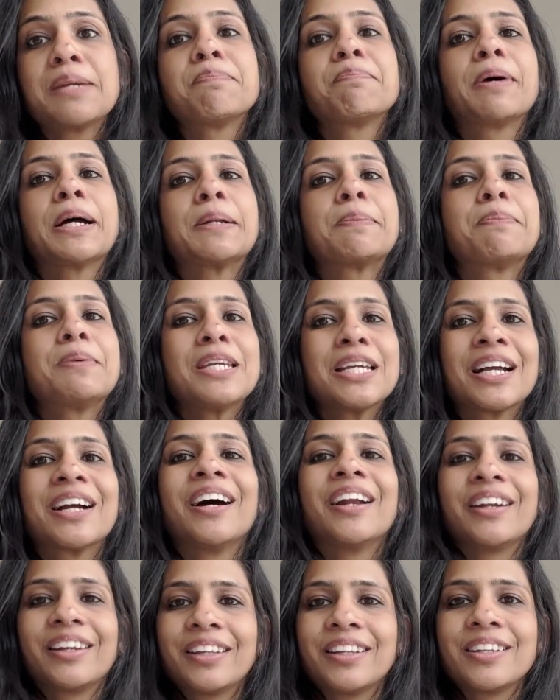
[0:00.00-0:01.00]
but be
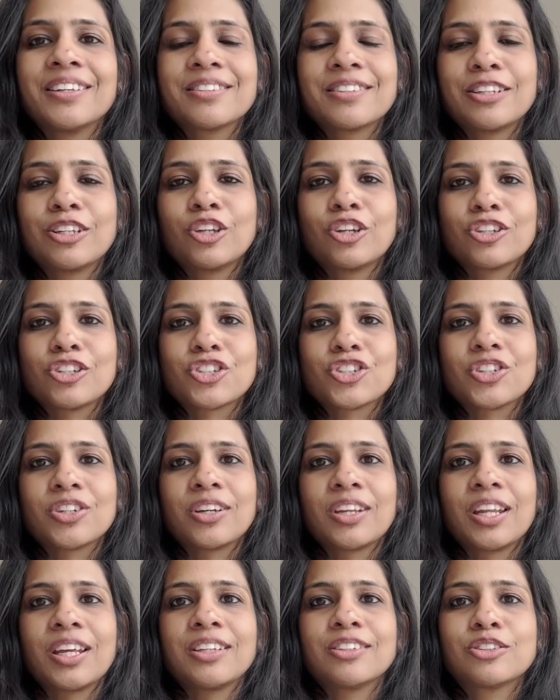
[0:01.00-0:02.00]
continuous in your journey.